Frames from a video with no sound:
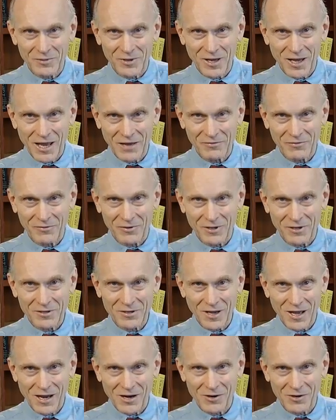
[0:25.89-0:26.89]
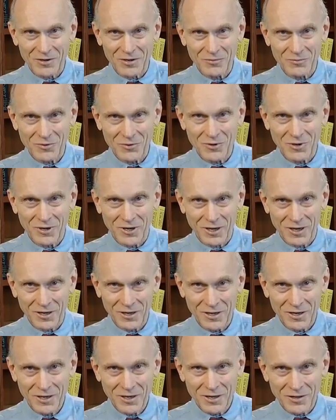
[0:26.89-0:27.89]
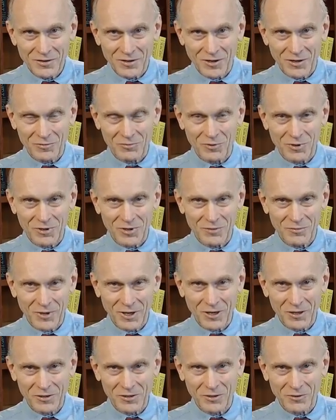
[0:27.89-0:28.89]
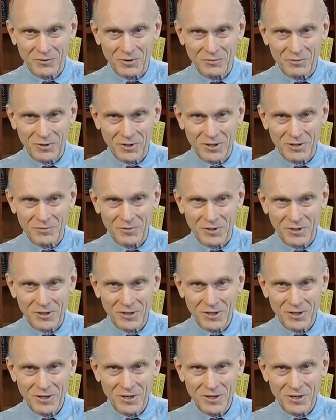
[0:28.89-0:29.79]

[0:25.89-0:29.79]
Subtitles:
behalf of the entire community that has worked in beta cell replacement